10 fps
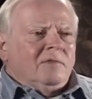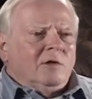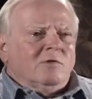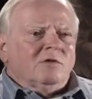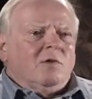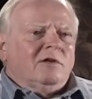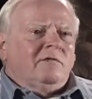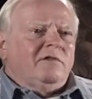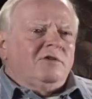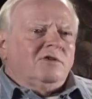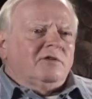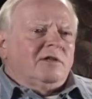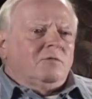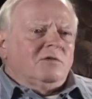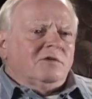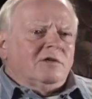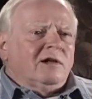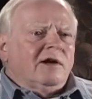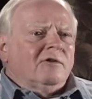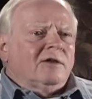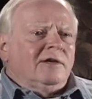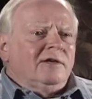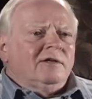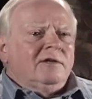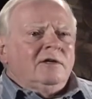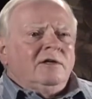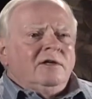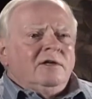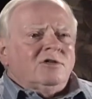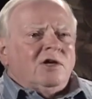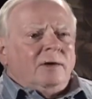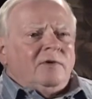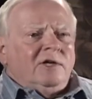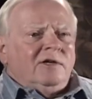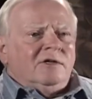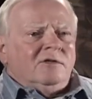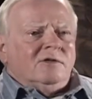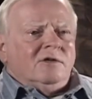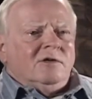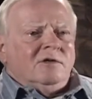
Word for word: There was one division that was entirely Japanese